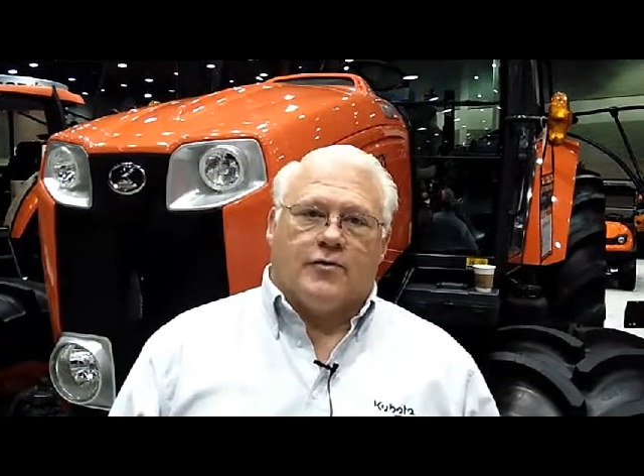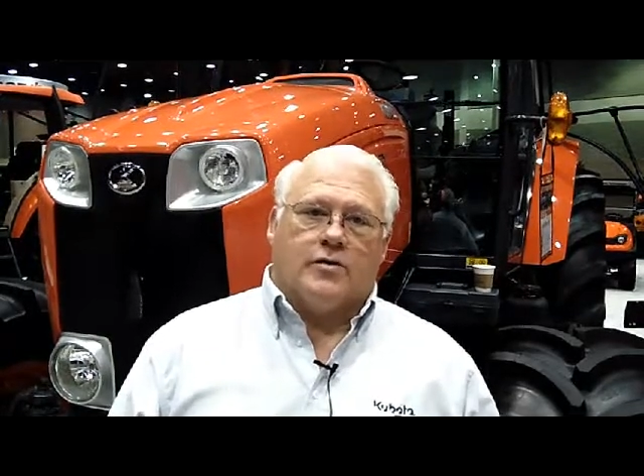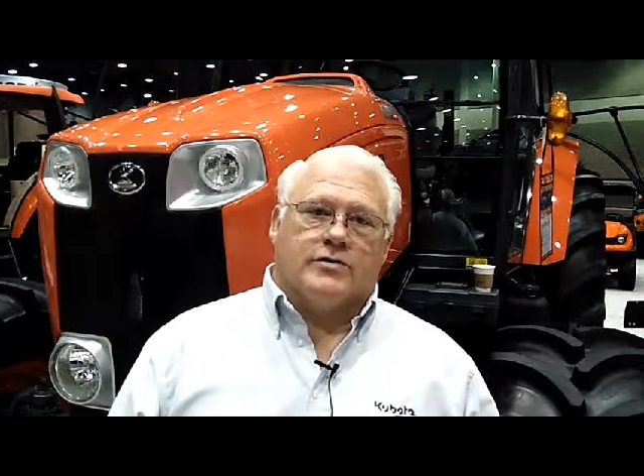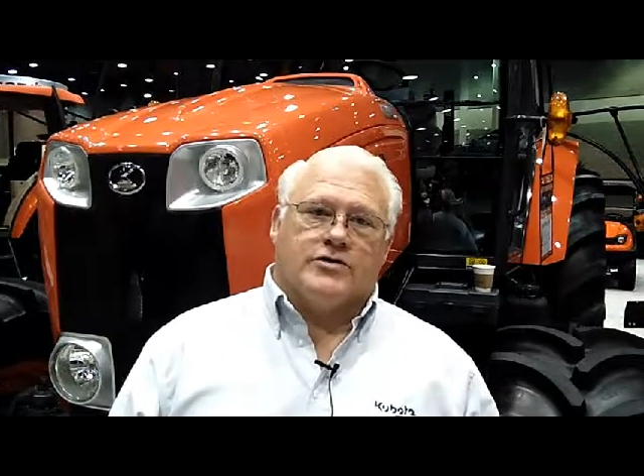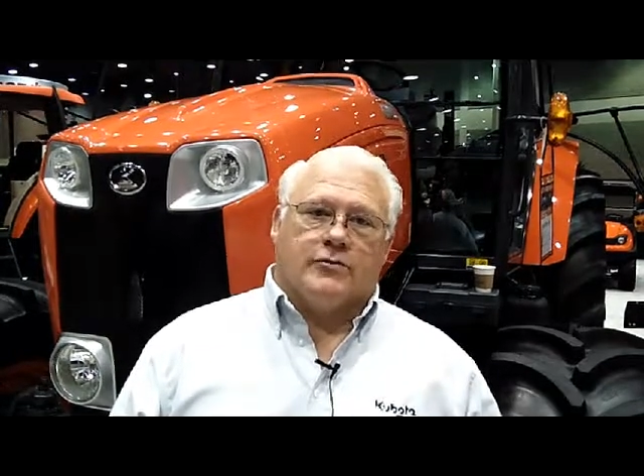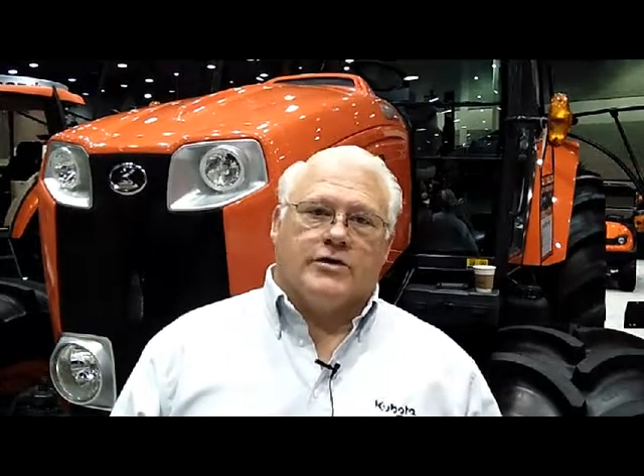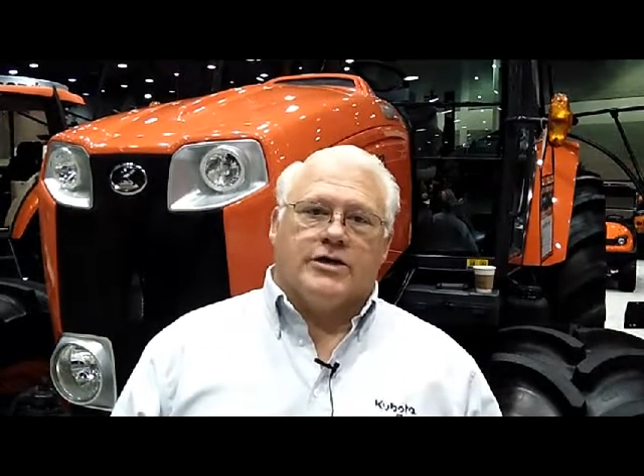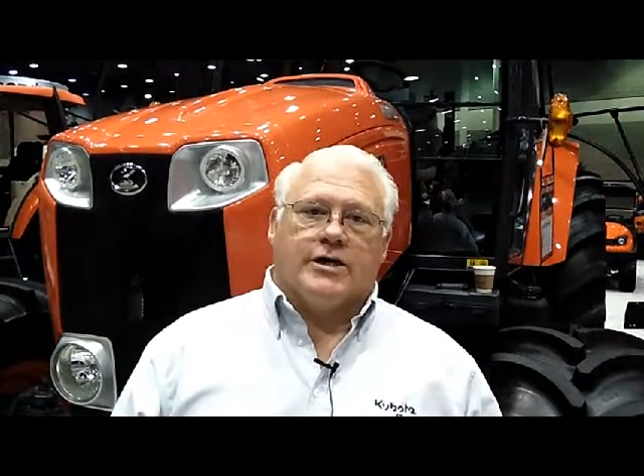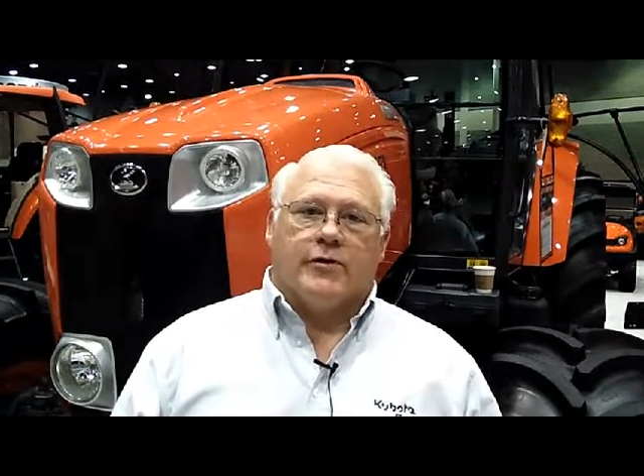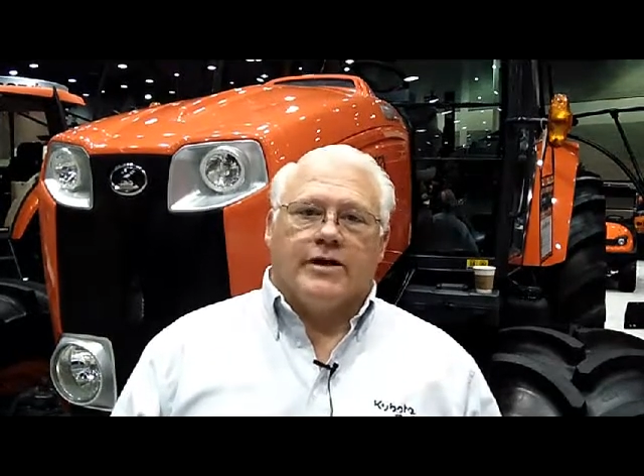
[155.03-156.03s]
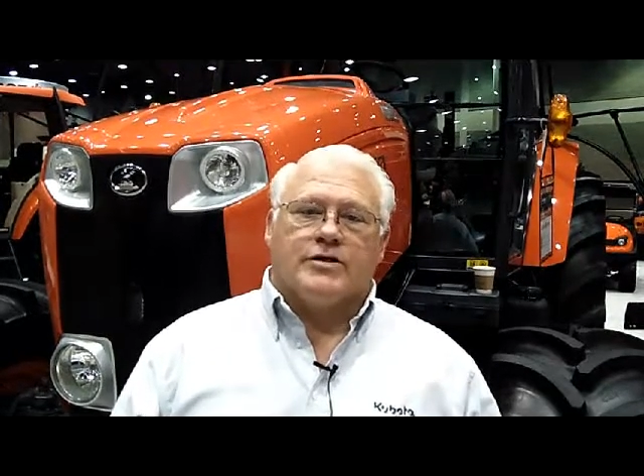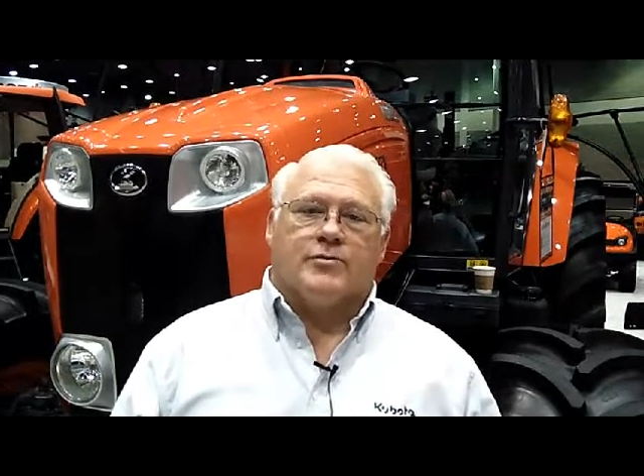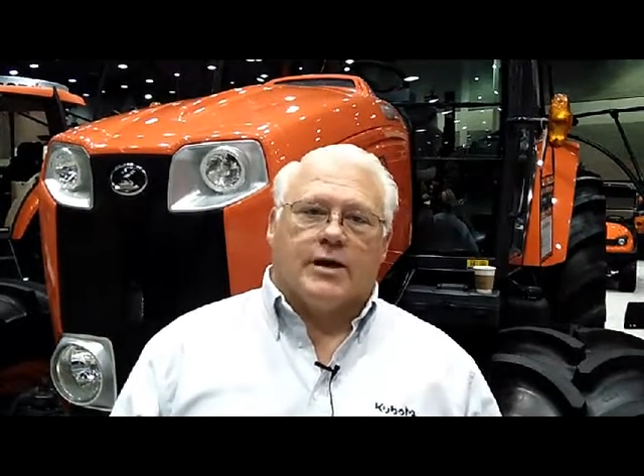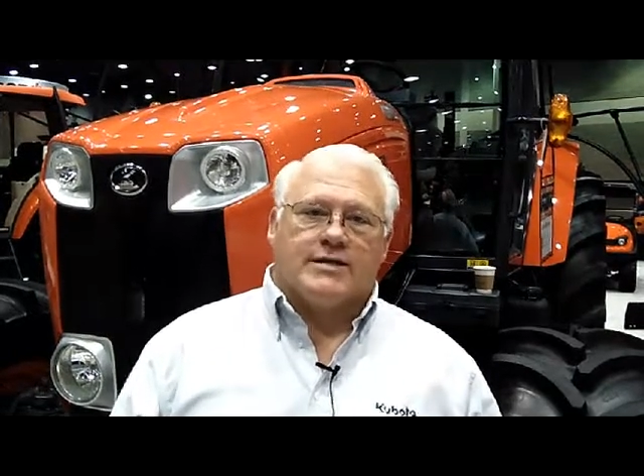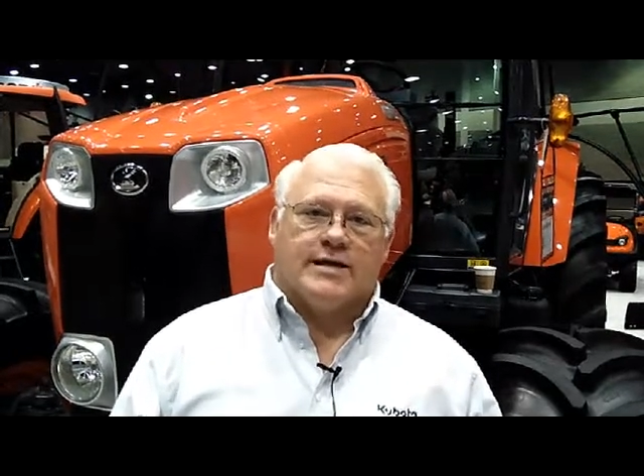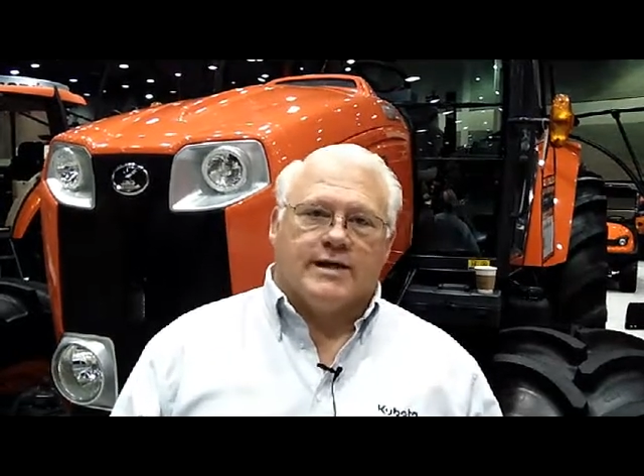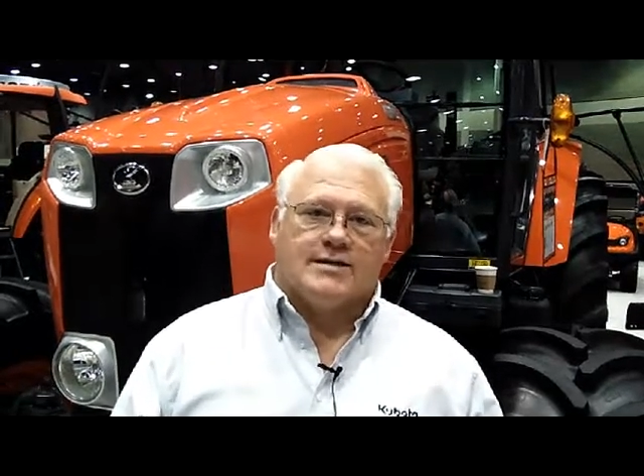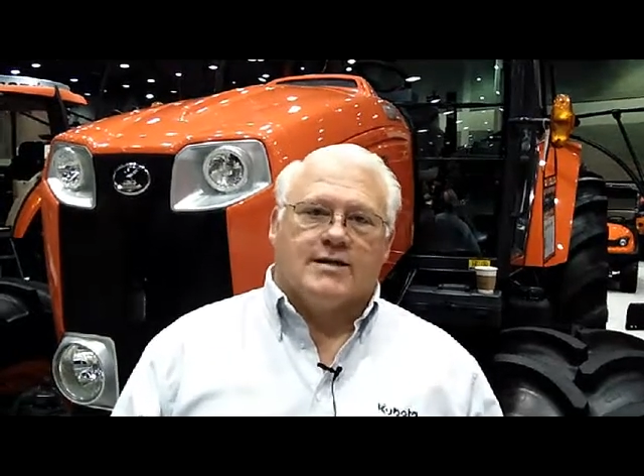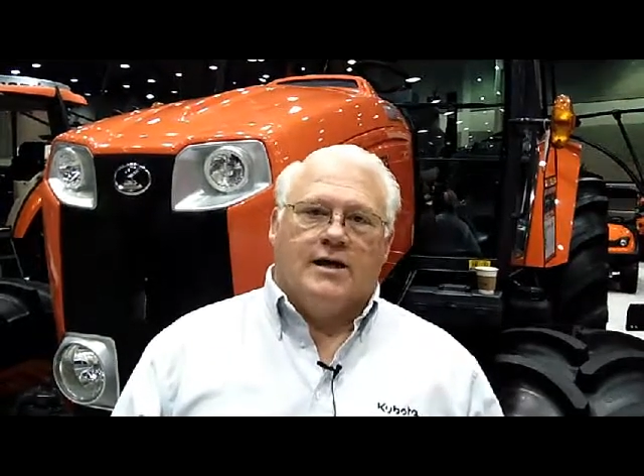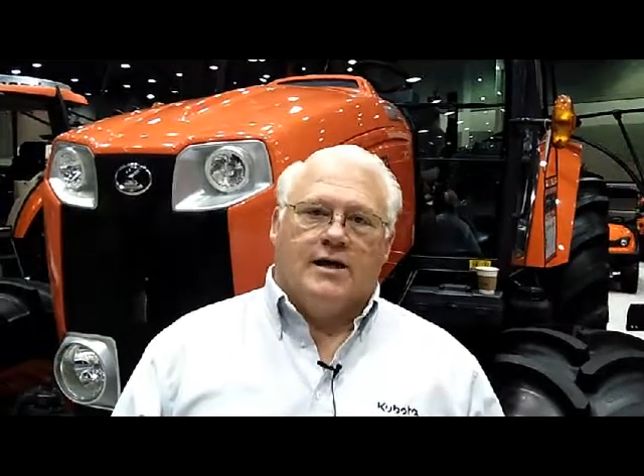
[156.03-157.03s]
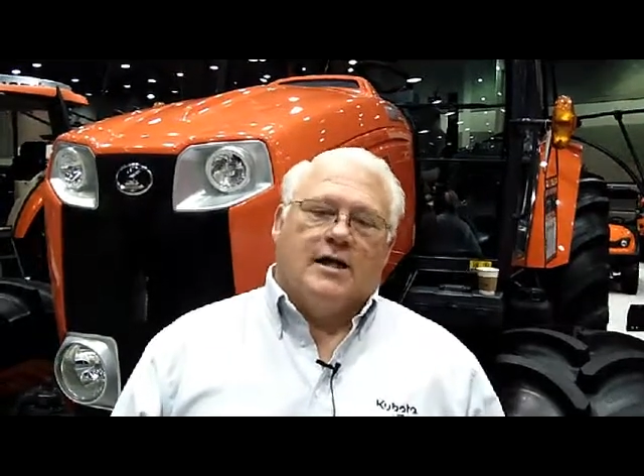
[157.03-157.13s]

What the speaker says: through a regeneration process.